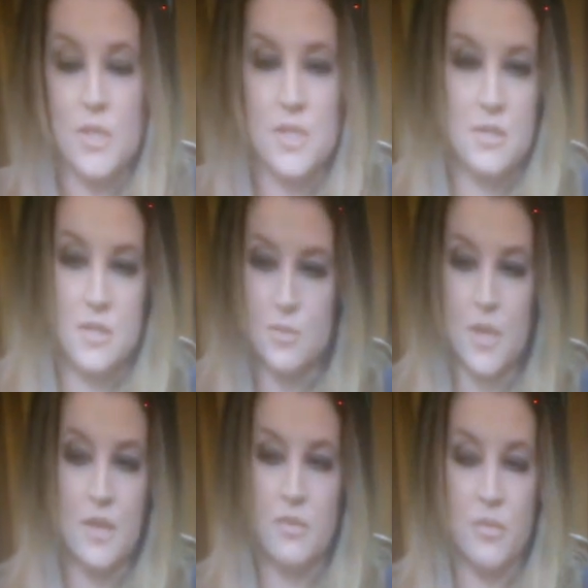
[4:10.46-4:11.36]
We still
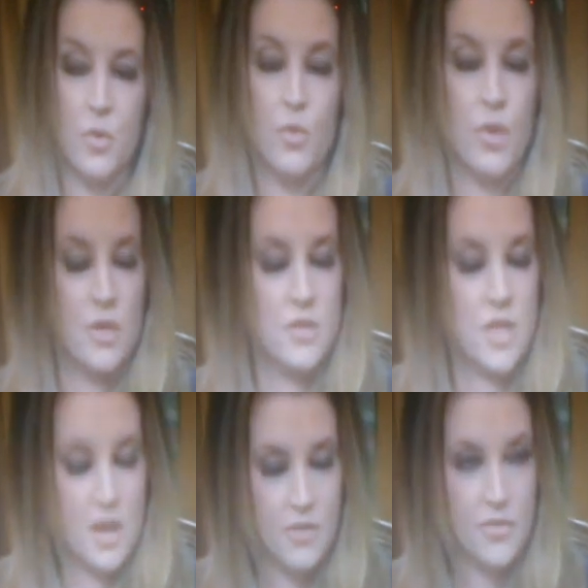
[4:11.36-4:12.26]
spent 4 more
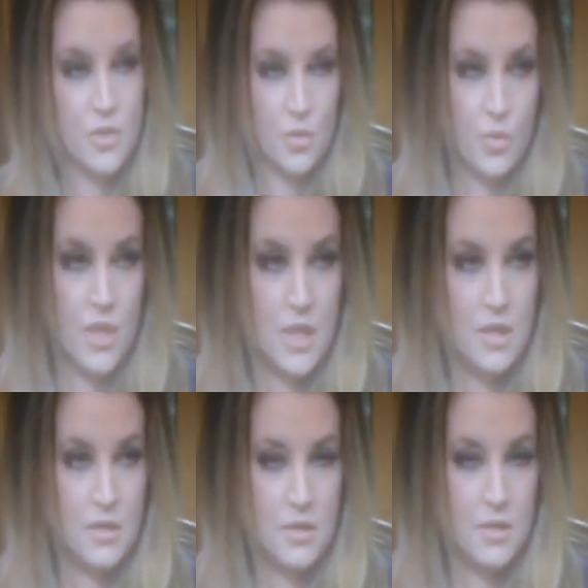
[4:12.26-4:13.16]
years after
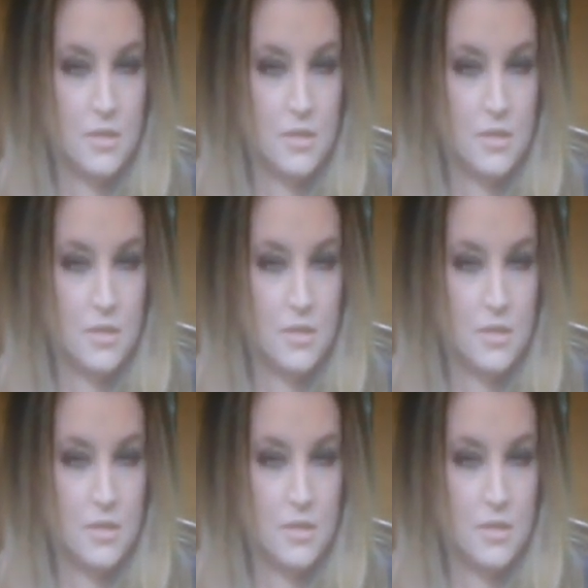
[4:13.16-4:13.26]
we...